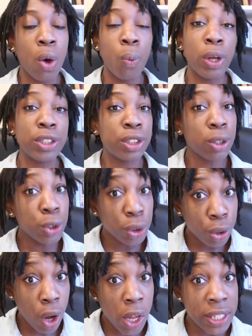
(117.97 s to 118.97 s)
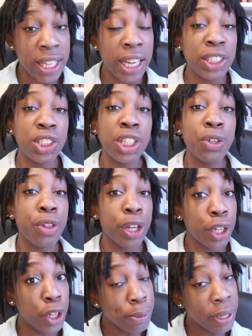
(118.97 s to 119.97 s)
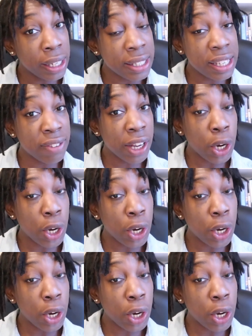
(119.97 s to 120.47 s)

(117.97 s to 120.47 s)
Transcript: what social causation or the cumulative